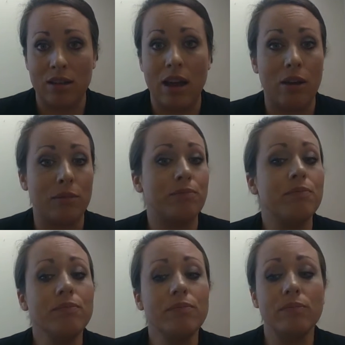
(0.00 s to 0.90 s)
Now,
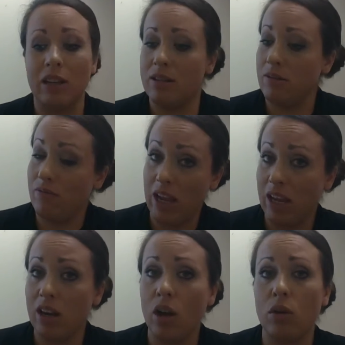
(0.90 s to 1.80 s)
in
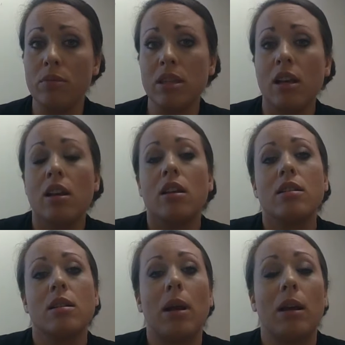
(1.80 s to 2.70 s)
vacant homes,
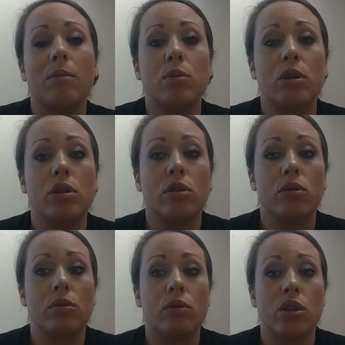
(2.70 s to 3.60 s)
sometimes we
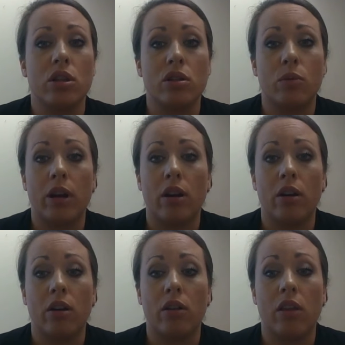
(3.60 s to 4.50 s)
do just
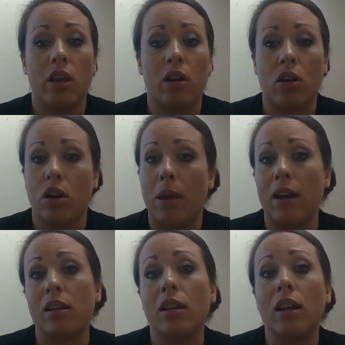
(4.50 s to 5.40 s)
where they can
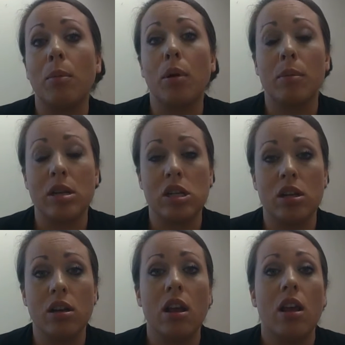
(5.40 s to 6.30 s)
automatically get
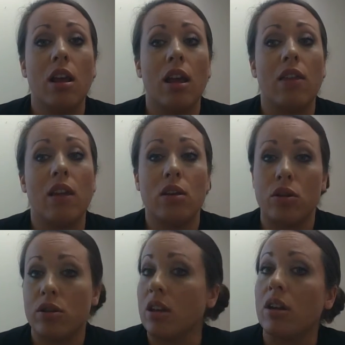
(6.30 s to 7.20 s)
permission, and then you
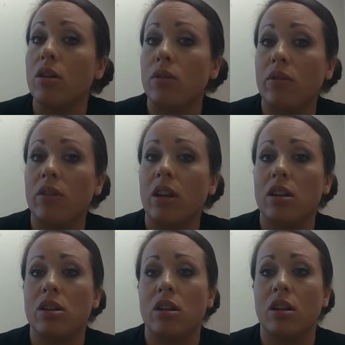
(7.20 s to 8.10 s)
just get a
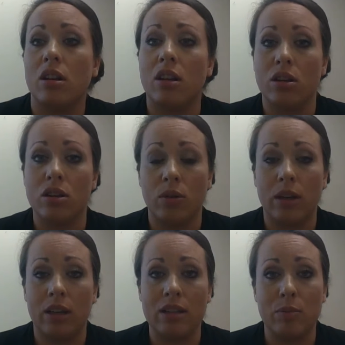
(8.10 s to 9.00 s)
notification that a
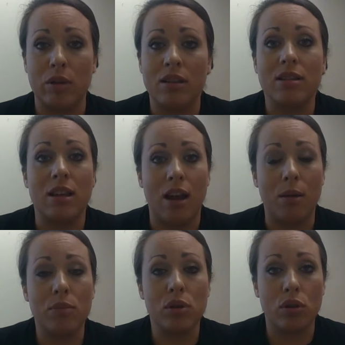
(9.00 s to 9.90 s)
showing has been set
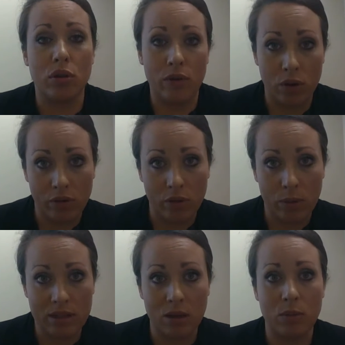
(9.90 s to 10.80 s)
up. So there are a few different
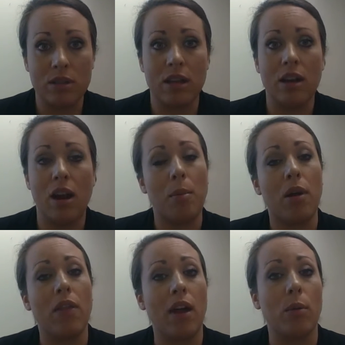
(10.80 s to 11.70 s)
ways that we'll set it up,
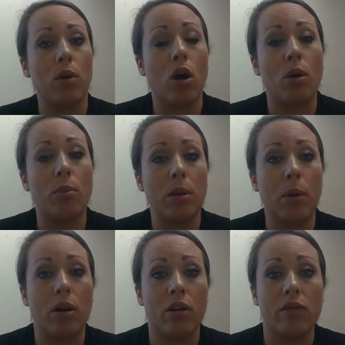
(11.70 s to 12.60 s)
and that will all be
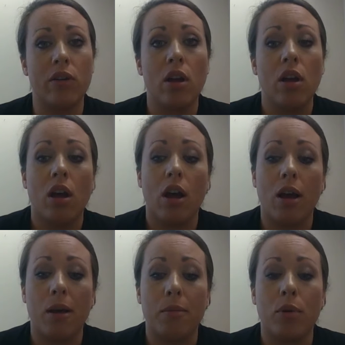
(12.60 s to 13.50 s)
part of,
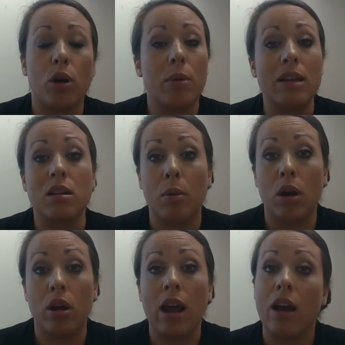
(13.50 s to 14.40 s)
or based
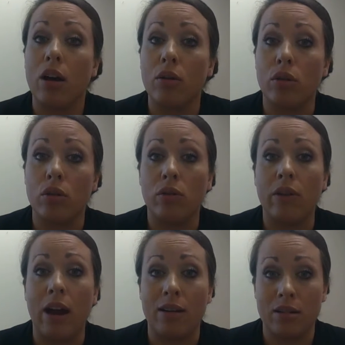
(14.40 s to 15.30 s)
upon how you've
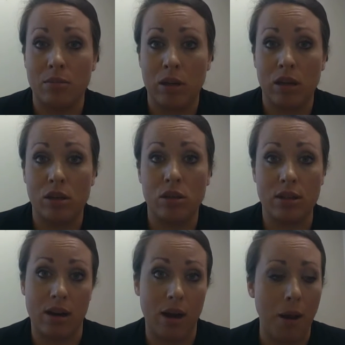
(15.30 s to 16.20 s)
asked me to
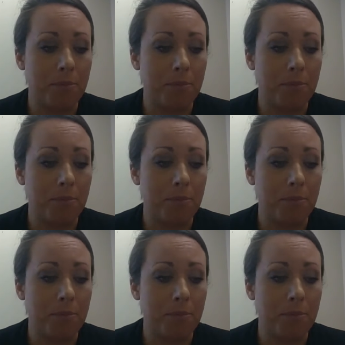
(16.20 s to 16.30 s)
set it up.